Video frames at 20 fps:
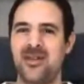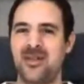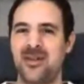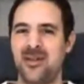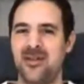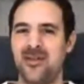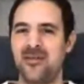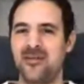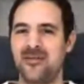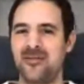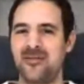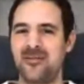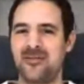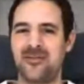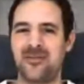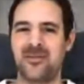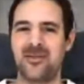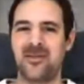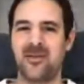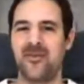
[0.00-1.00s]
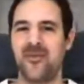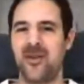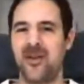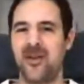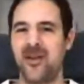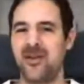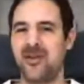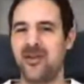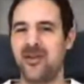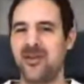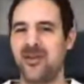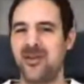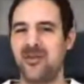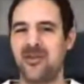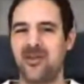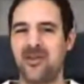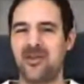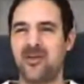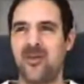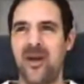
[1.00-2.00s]
this year so far,
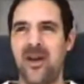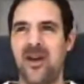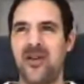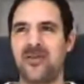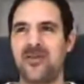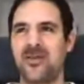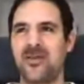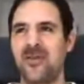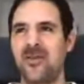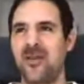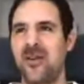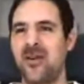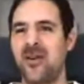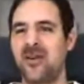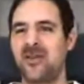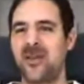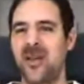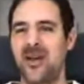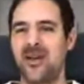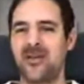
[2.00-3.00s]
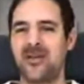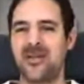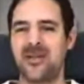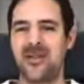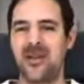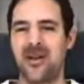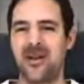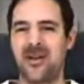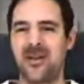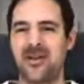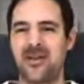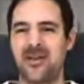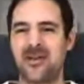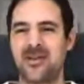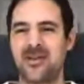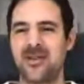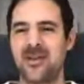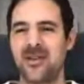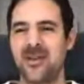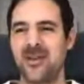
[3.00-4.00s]
because right after lockdown
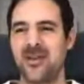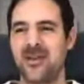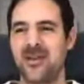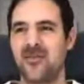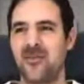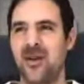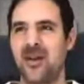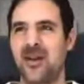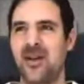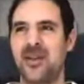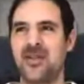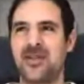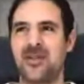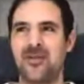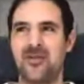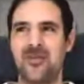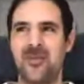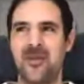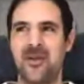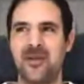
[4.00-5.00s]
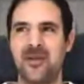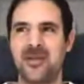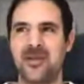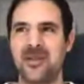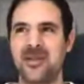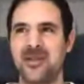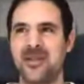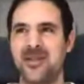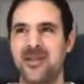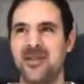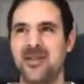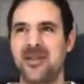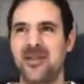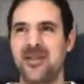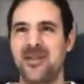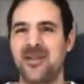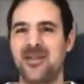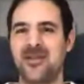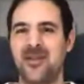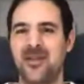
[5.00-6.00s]
started, but at least here in Paris.
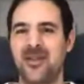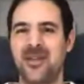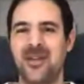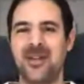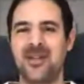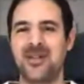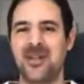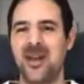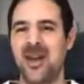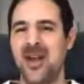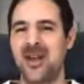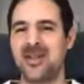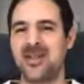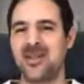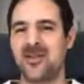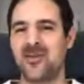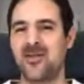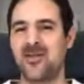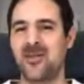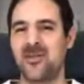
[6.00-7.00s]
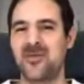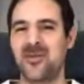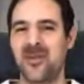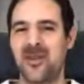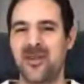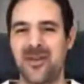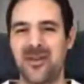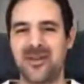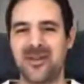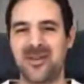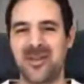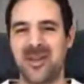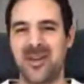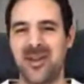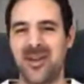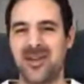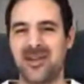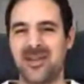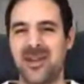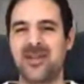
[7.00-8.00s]
So I think it's the last crypto
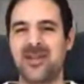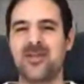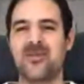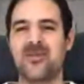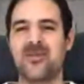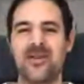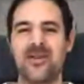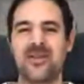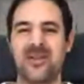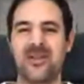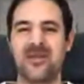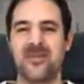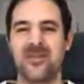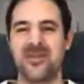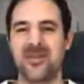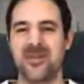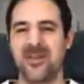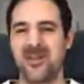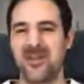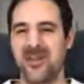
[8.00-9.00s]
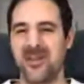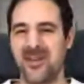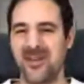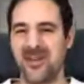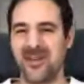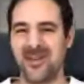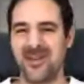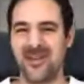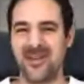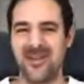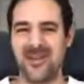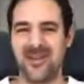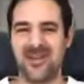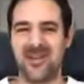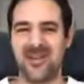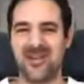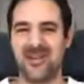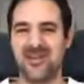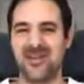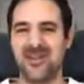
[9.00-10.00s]
event that was in person
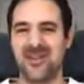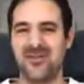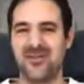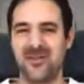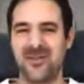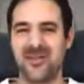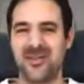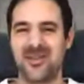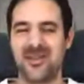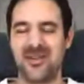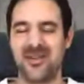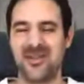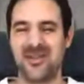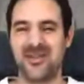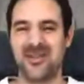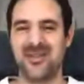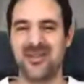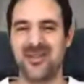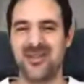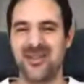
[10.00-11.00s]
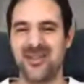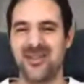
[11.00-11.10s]
for this year.